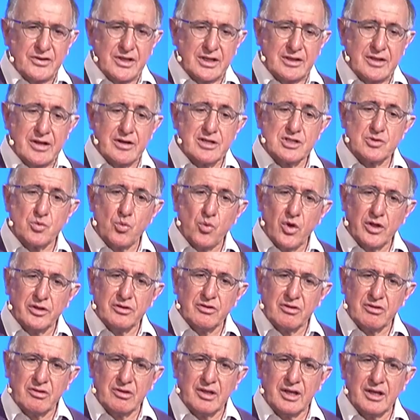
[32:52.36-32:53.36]
that there is one
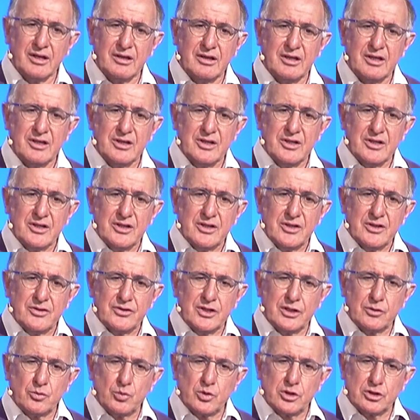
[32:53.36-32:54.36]
thing
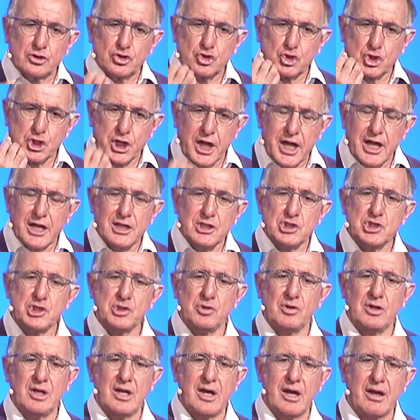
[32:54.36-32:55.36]
that will change
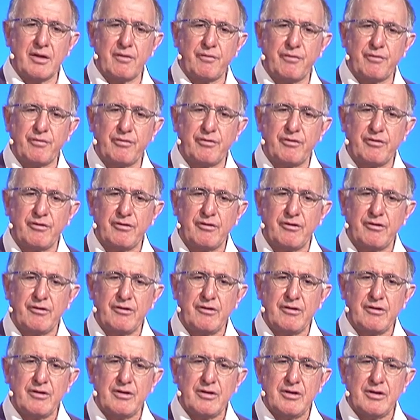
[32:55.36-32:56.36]
your life
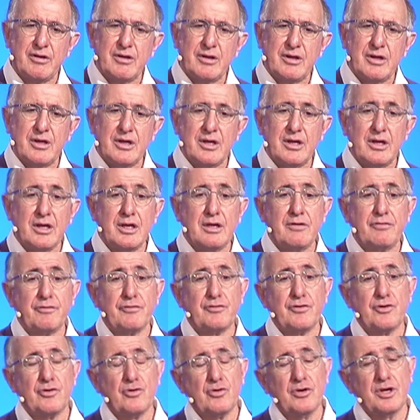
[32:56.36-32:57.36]

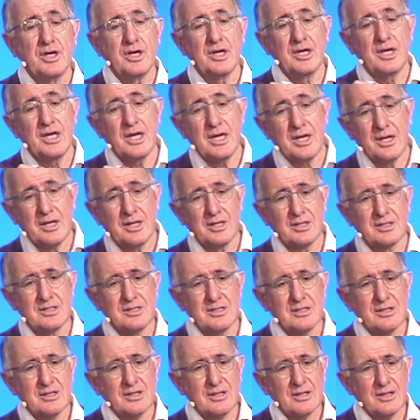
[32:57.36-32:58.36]
if you heed,
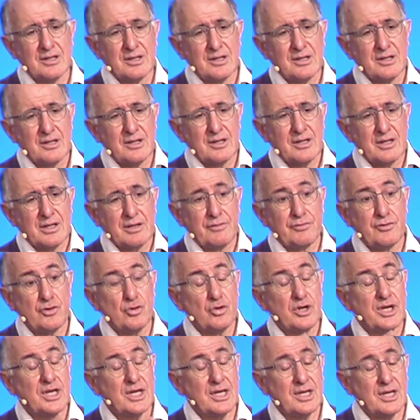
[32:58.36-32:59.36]
if you
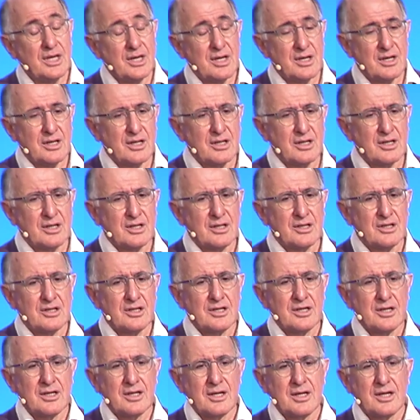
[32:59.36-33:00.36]
hear
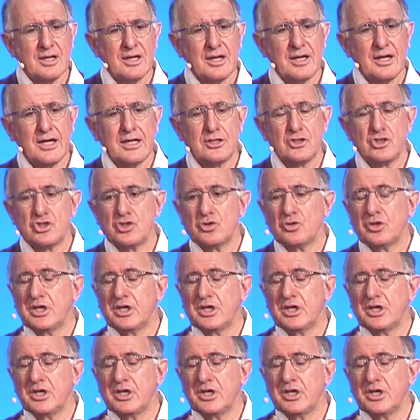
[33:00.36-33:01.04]
and you